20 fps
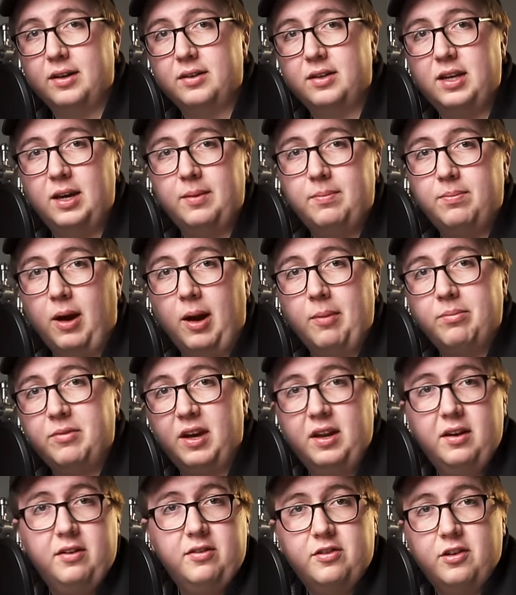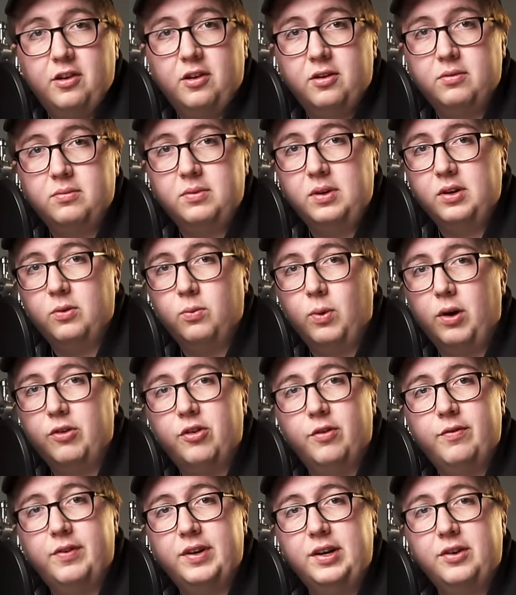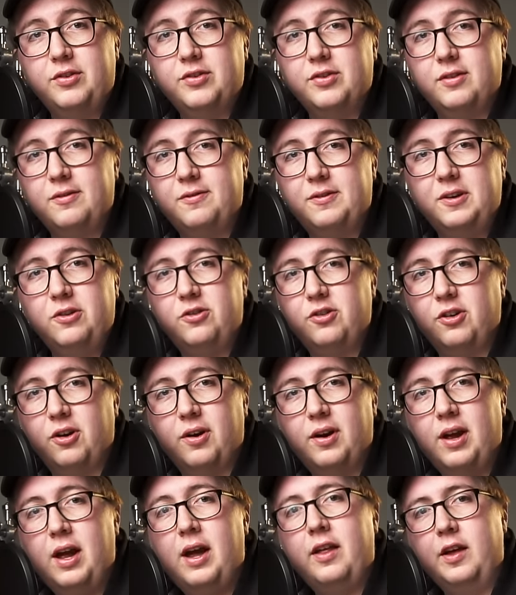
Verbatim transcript: keep updated so you can watch our videos in the future.